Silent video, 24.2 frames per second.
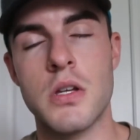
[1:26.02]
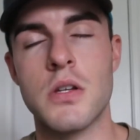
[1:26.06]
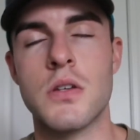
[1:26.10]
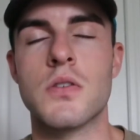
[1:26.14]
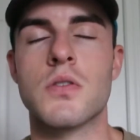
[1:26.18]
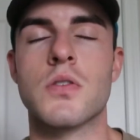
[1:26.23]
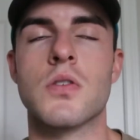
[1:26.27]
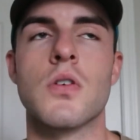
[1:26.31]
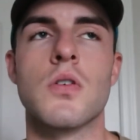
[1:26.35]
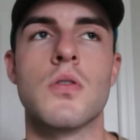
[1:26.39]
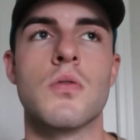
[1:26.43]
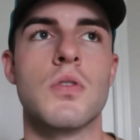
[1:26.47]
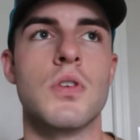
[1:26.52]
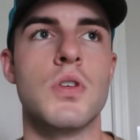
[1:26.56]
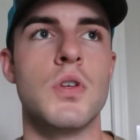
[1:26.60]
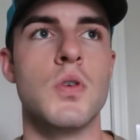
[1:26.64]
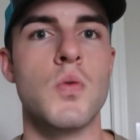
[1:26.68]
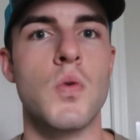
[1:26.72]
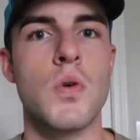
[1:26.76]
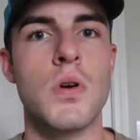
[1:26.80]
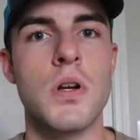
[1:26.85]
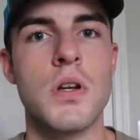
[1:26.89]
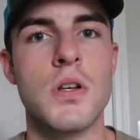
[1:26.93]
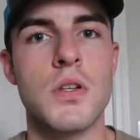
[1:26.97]
So you
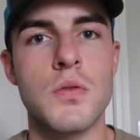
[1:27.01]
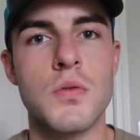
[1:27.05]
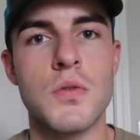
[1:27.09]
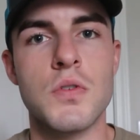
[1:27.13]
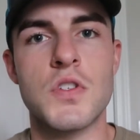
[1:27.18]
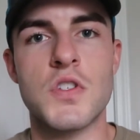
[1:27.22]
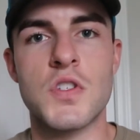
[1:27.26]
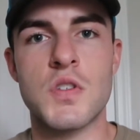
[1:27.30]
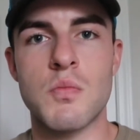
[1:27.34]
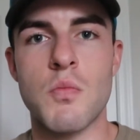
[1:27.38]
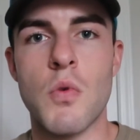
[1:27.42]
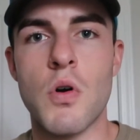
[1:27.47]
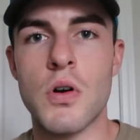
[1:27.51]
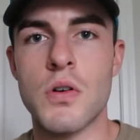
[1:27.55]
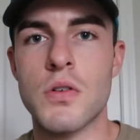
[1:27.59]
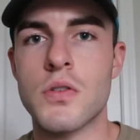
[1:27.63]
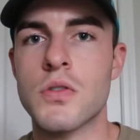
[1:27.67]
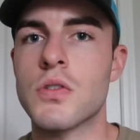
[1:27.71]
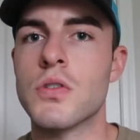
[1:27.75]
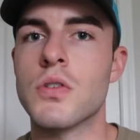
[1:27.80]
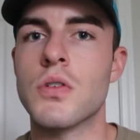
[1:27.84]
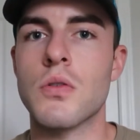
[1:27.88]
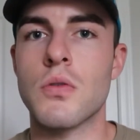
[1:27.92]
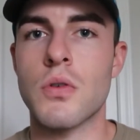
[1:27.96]
want to do it smart
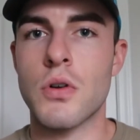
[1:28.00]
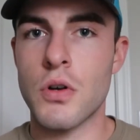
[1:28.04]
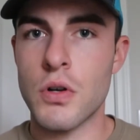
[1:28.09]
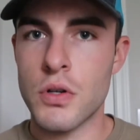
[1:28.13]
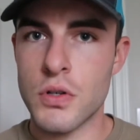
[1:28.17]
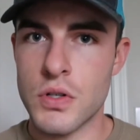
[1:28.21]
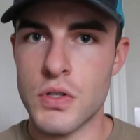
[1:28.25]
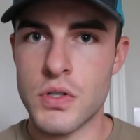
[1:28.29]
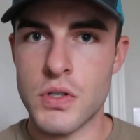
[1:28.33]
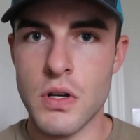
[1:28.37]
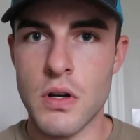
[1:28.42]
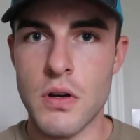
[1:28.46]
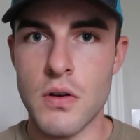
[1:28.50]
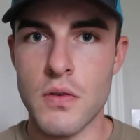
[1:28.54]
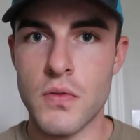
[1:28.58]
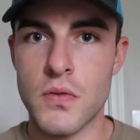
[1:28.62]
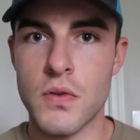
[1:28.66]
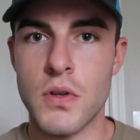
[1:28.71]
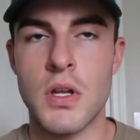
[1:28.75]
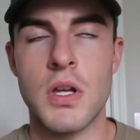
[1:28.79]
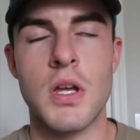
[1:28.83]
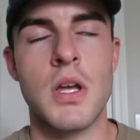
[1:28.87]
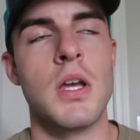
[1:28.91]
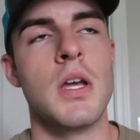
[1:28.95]
so you don't hurt
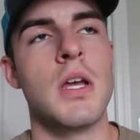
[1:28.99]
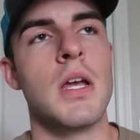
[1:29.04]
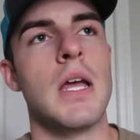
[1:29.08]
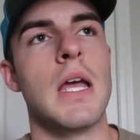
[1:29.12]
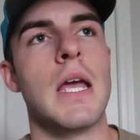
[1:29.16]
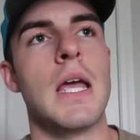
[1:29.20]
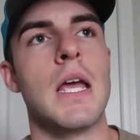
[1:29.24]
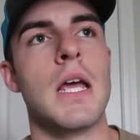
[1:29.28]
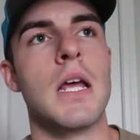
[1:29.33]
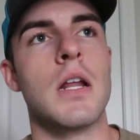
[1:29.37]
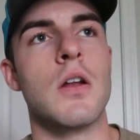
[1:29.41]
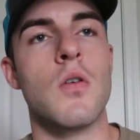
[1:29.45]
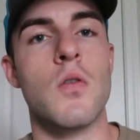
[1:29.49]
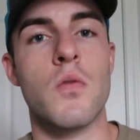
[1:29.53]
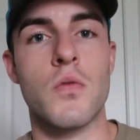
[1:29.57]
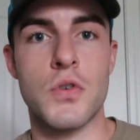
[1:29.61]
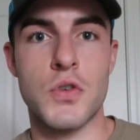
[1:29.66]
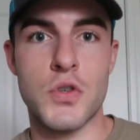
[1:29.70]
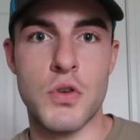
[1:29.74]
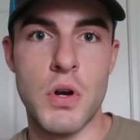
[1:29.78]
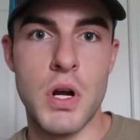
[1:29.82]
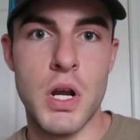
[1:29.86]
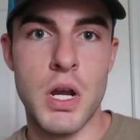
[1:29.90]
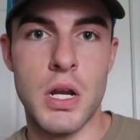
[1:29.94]
yourself and
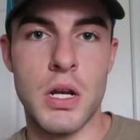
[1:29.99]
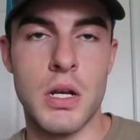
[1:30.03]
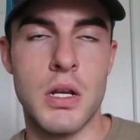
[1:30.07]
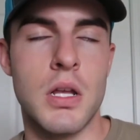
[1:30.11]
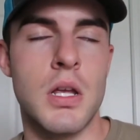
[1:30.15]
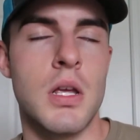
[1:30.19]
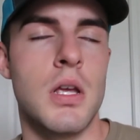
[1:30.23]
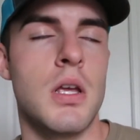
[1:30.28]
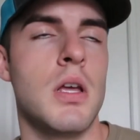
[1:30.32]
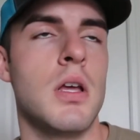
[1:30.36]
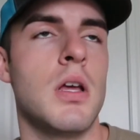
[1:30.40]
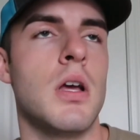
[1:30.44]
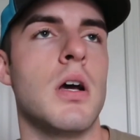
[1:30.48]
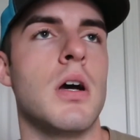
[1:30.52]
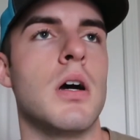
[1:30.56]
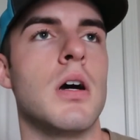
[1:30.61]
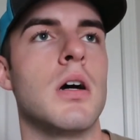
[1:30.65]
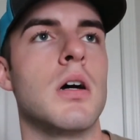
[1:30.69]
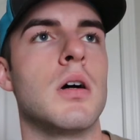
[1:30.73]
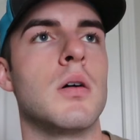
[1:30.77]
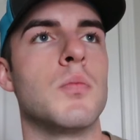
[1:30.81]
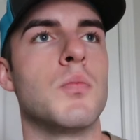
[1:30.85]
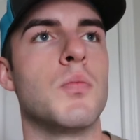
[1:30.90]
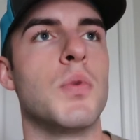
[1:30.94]
overtrain.
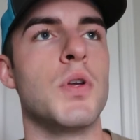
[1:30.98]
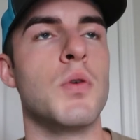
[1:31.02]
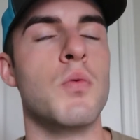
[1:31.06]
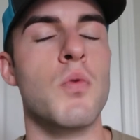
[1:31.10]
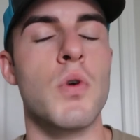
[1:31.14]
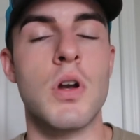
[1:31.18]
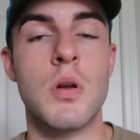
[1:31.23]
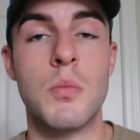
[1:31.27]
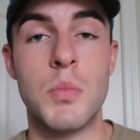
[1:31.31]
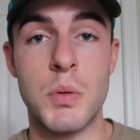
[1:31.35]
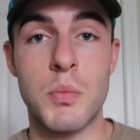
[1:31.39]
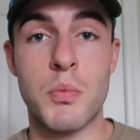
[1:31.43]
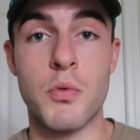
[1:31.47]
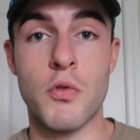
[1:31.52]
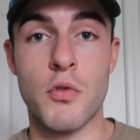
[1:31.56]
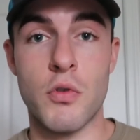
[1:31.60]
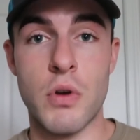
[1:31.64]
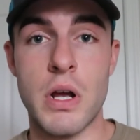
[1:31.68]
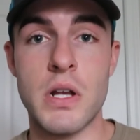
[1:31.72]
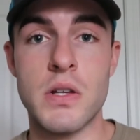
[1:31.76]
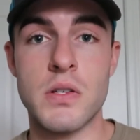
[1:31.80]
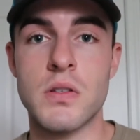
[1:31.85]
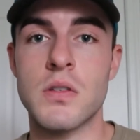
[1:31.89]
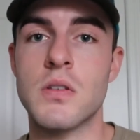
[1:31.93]
But you want to be
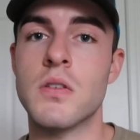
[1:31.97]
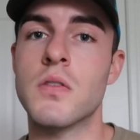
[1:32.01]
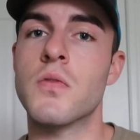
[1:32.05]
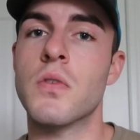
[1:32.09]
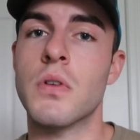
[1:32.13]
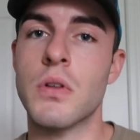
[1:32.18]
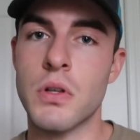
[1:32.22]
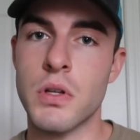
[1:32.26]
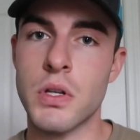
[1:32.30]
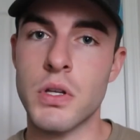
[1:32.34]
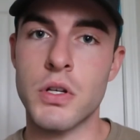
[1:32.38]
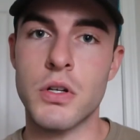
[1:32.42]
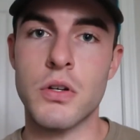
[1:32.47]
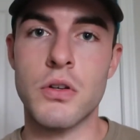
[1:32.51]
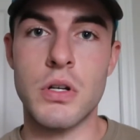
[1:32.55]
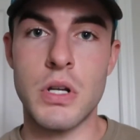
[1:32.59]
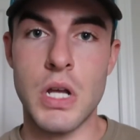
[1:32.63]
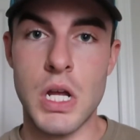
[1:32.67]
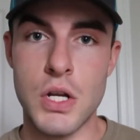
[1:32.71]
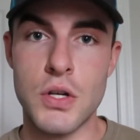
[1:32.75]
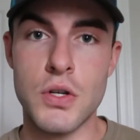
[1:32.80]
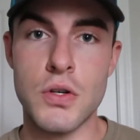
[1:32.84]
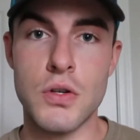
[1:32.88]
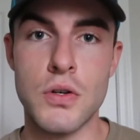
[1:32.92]
progressive and linear in
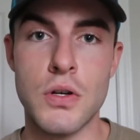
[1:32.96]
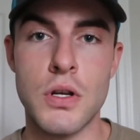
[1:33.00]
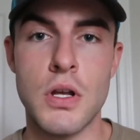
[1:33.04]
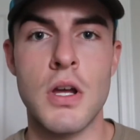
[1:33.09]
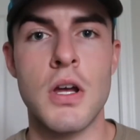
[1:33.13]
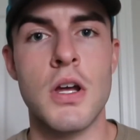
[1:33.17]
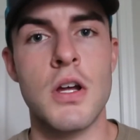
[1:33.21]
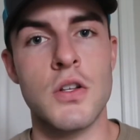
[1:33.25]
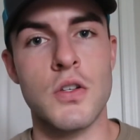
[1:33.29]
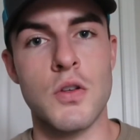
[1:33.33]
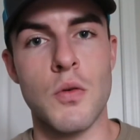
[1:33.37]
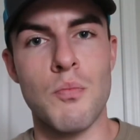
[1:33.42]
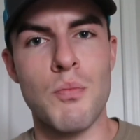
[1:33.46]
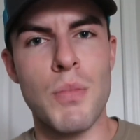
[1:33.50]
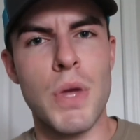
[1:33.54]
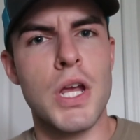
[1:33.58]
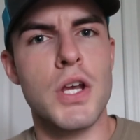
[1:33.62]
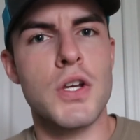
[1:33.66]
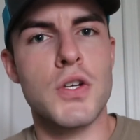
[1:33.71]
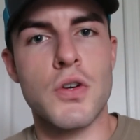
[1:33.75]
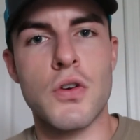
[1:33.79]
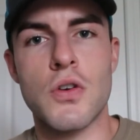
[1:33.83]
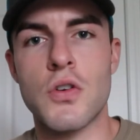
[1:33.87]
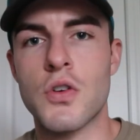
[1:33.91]
nature to
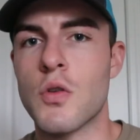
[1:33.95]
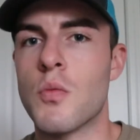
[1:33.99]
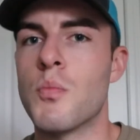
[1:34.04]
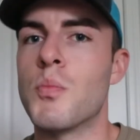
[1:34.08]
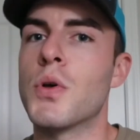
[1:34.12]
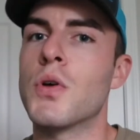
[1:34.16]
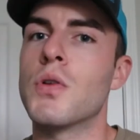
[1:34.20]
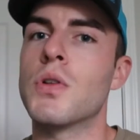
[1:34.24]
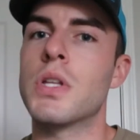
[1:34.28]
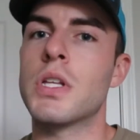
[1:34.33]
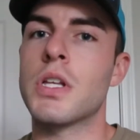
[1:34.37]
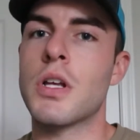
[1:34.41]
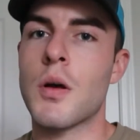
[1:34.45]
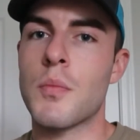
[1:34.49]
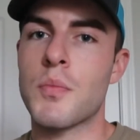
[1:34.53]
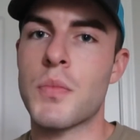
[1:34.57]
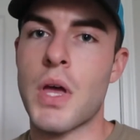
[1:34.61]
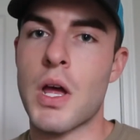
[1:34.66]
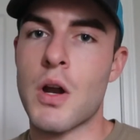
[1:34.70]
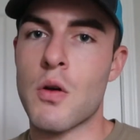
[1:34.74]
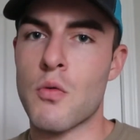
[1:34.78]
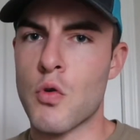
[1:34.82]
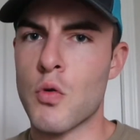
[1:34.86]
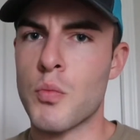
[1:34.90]
make sure you're building up
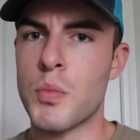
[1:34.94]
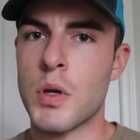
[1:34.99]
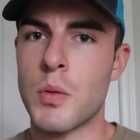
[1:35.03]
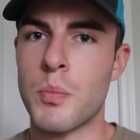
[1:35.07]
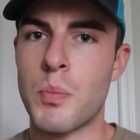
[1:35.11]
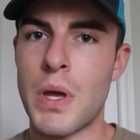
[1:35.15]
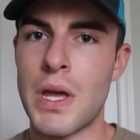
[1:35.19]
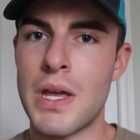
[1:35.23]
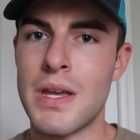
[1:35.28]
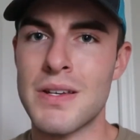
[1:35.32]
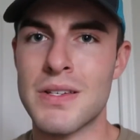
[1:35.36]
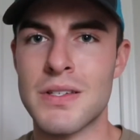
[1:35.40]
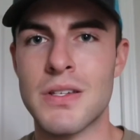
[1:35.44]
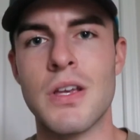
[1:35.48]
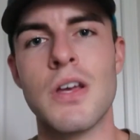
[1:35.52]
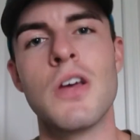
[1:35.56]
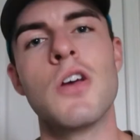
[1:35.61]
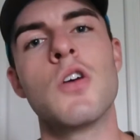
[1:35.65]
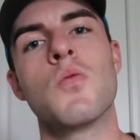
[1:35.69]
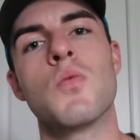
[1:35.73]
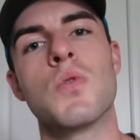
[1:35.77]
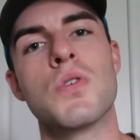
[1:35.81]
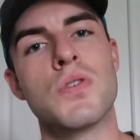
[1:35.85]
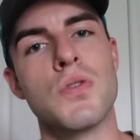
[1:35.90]
that aerobic base,
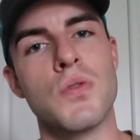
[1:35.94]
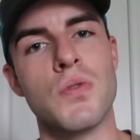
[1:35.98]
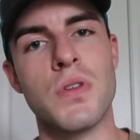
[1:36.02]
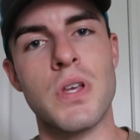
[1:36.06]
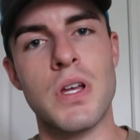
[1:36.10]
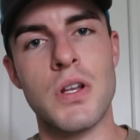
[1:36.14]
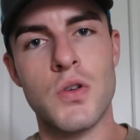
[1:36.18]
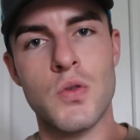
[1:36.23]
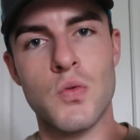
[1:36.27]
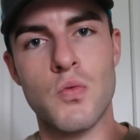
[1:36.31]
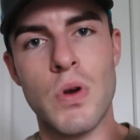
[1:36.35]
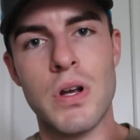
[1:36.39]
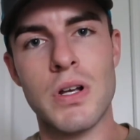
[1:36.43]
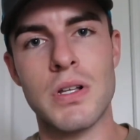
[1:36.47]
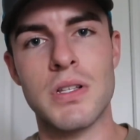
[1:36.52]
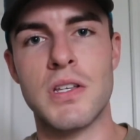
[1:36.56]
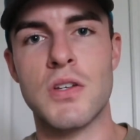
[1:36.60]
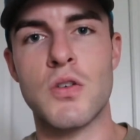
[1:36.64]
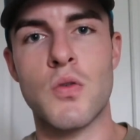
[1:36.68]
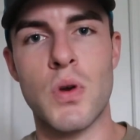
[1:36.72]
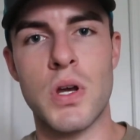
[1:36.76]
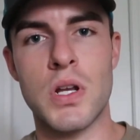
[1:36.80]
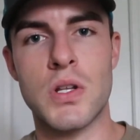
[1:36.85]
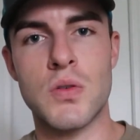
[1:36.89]
which will then directly
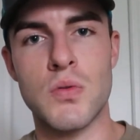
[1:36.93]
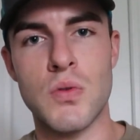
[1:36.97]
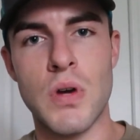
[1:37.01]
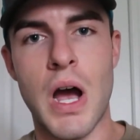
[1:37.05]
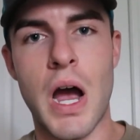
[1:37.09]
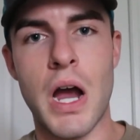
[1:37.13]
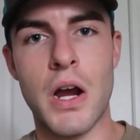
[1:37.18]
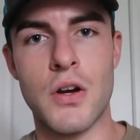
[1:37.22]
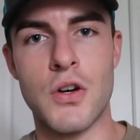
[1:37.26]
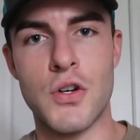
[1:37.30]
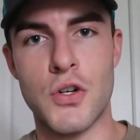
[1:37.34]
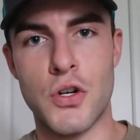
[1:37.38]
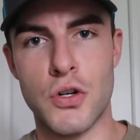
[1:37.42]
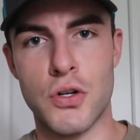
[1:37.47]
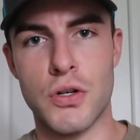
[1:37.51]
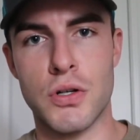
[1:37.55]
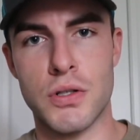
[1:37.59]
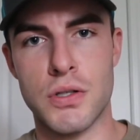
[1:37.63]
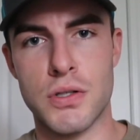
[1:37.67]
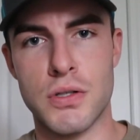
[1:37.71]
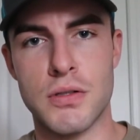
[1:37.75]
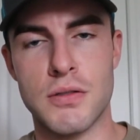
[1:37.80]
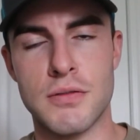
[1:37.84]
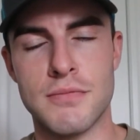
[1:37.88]
equate to a higher
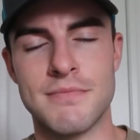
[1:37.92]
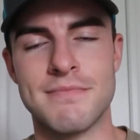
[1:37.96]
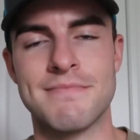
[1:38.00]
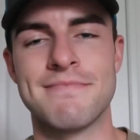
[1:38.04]
endurance.